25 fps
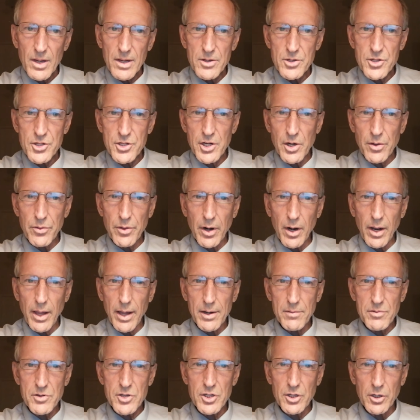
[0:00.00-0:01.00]
Still, there are a
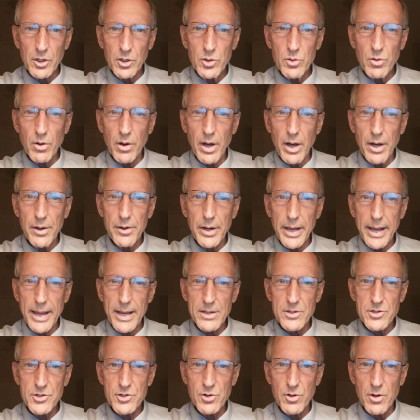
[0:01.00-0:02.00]
lot of slew of
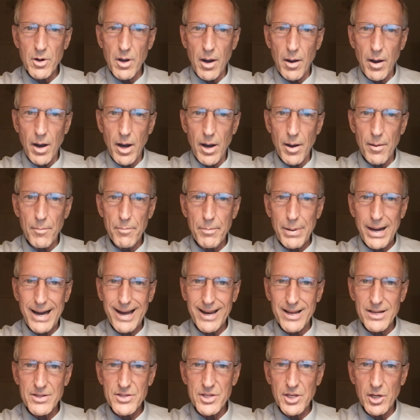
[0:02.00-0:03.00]
unanswered
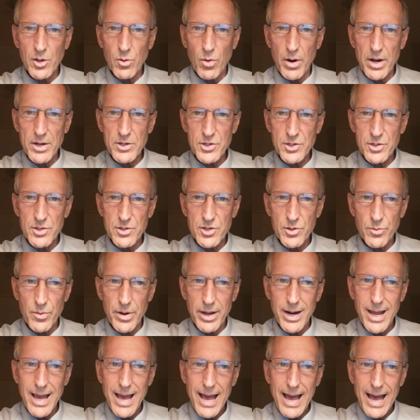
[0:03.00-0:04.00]
policy questions
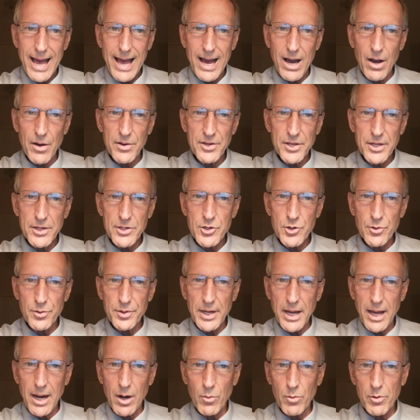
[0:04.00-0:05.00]
around how a digital
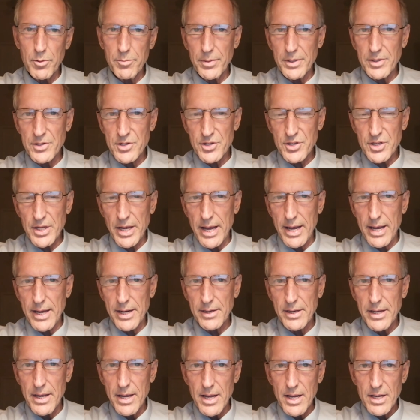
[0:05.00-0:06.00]
dollar would be
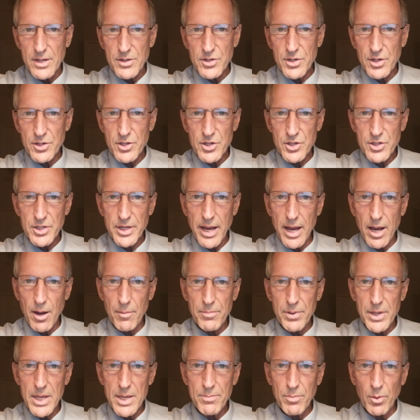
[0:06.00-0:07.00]
designed, such as how
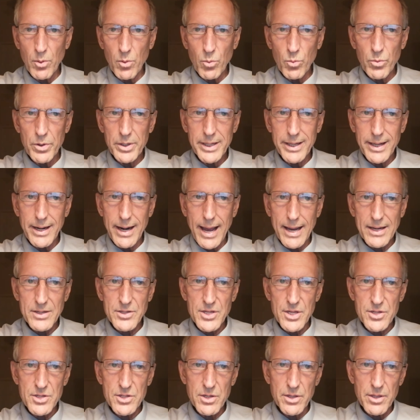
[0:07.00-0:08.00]
people would get
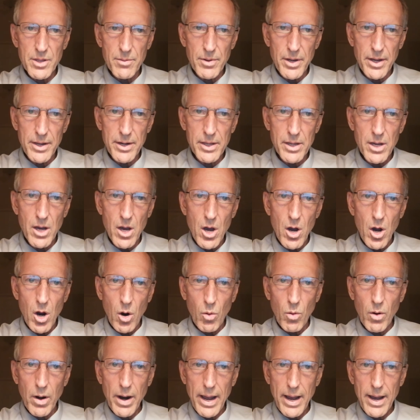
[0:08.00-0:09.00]
access to the money,
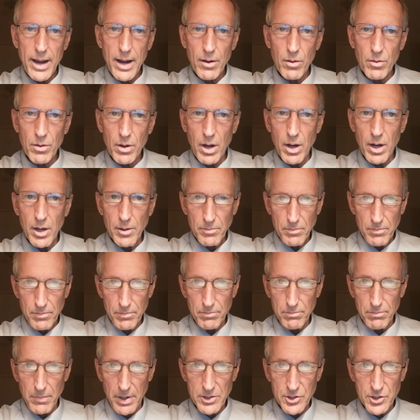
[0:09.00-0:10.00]
or how
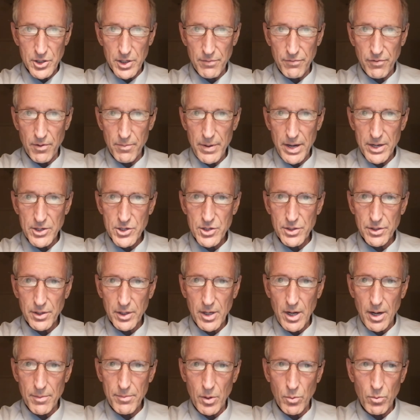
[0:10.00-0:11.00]
much information the
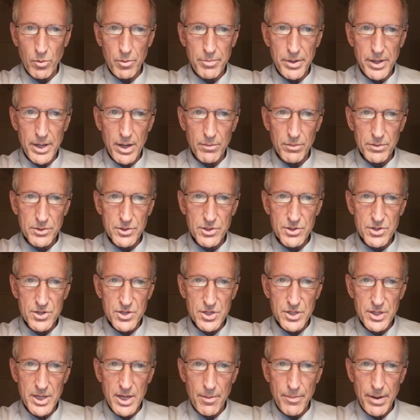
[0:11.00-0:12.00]
government would be able to
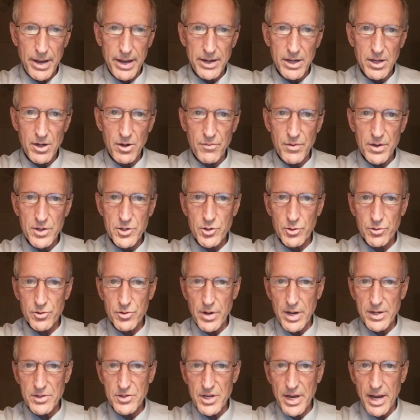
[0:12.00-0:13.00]
see about individual
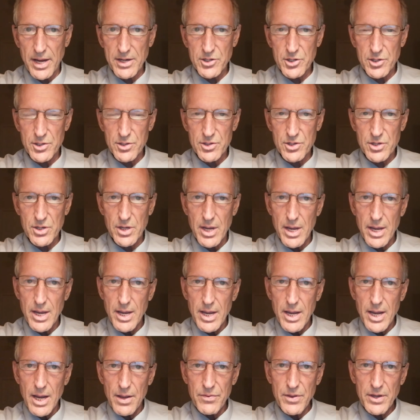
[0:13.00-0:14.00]
transactions.
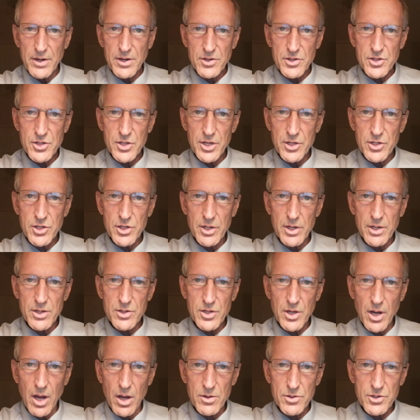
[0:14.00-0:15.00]
The decision
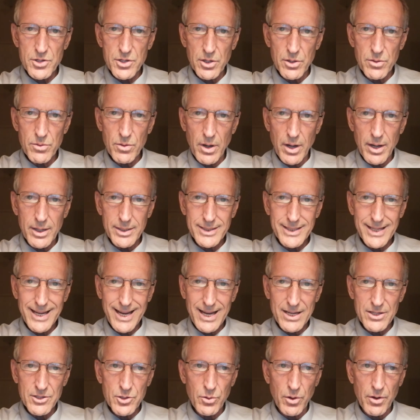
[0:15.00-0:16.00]
is also
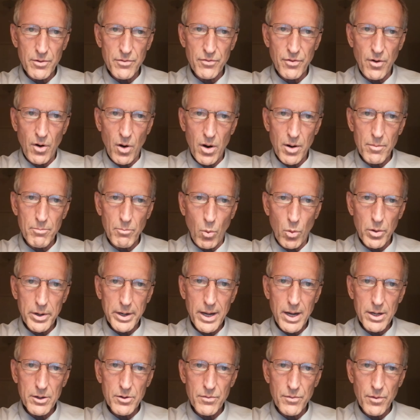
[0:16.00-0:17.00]
tied to a far more
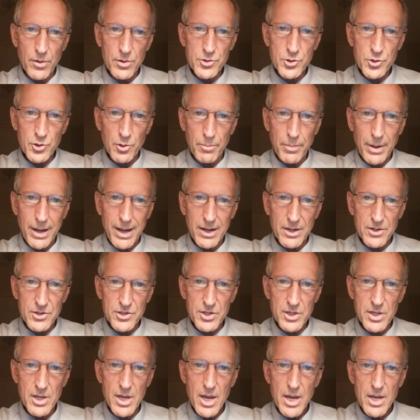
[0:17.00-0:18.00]
controversial
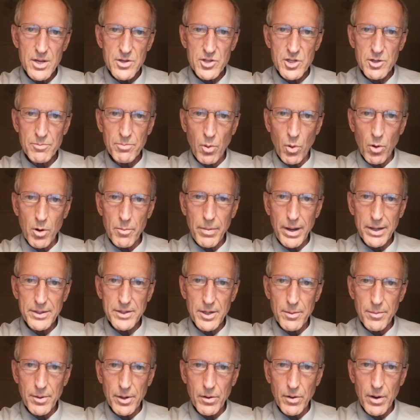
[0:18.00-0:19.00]
policy supported by
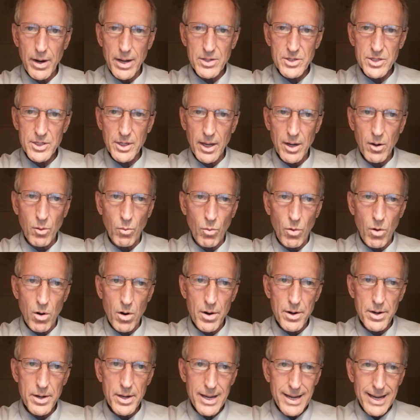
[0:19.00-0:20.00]
Democrats like
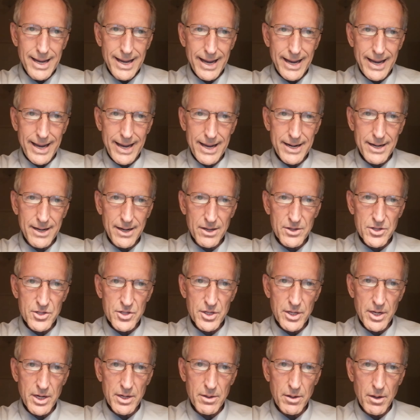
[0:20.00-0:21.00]
Warren and
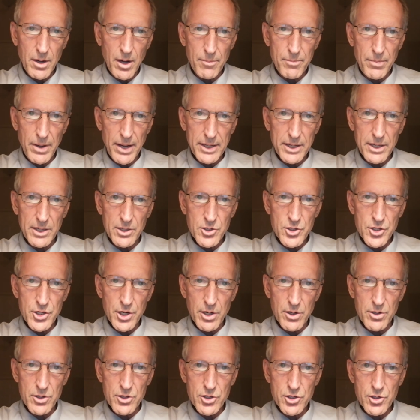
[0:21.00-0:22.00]
Senate Banking
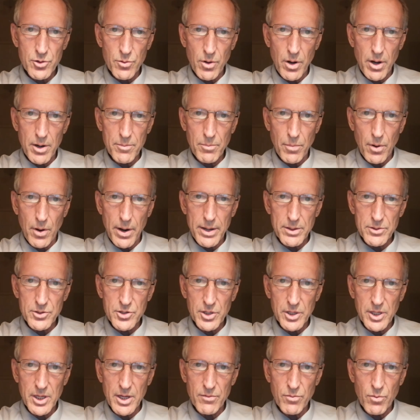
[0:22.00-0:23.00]
Chair Sherrod Brown
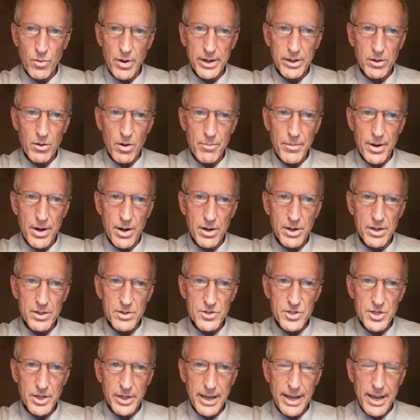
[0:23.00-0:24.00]
to give regular
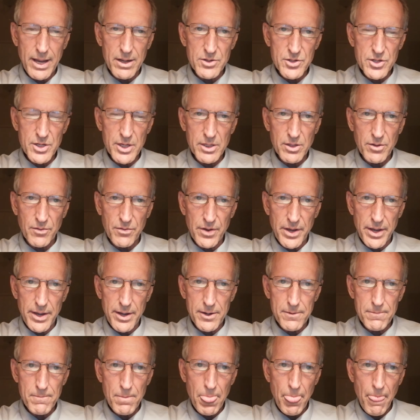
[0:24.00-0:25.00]
Americans accounts at the
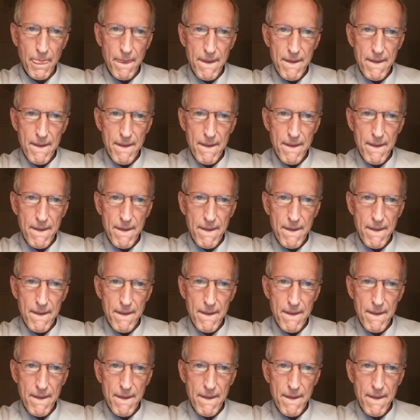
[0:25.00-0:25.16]
Fed.